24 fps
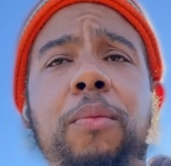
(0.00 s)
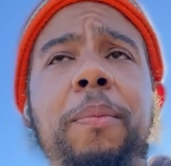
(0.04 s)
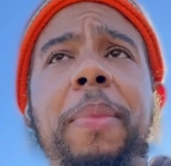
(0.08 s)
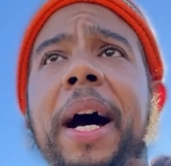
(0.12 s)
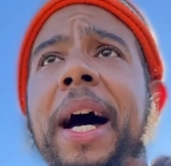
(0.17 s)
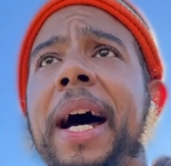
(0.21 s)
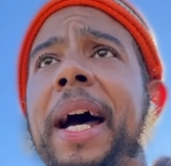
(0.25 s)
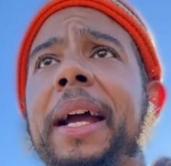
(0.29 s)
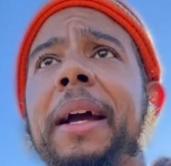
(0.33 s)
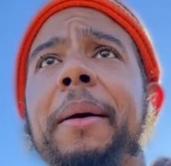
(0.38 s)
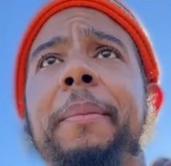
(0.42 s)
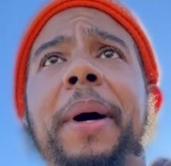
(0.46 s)

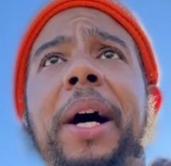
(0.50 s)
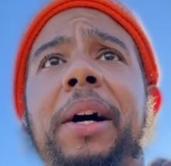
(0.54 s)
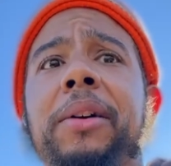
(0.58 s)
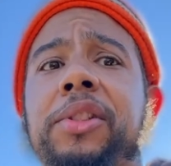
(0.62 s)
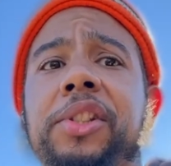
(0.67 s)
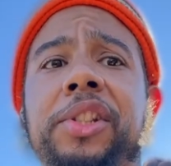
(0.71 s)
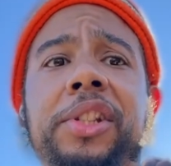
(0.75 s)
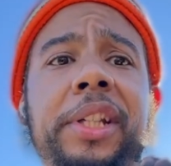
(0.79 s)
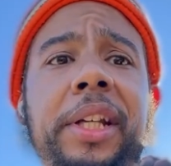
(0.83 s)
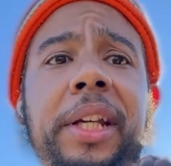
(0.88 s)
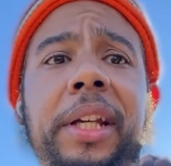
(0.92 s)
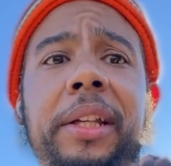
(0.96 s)
nobody
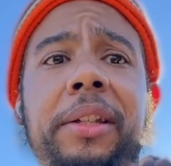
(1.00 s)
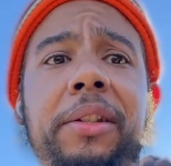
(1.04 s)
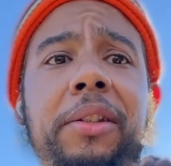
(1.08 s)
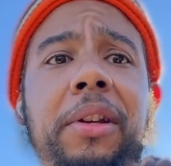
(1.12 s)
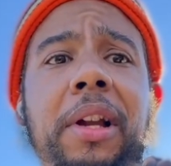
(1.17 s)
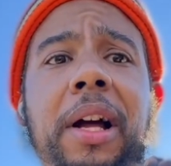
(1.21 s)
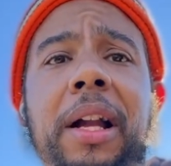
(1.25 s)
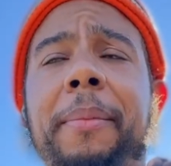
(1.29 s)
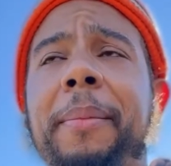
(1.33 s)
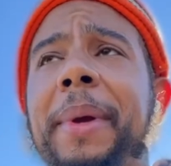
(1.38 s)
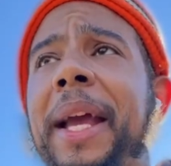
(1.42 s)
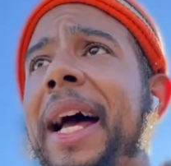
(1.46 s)
about shit.
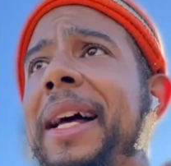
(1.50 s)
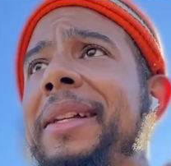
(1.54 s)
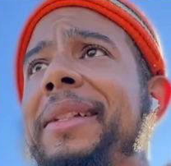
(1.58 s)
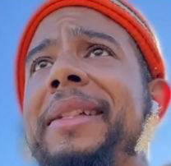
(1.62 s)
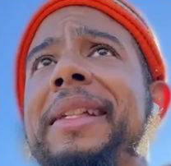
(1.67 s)
You know what I mean?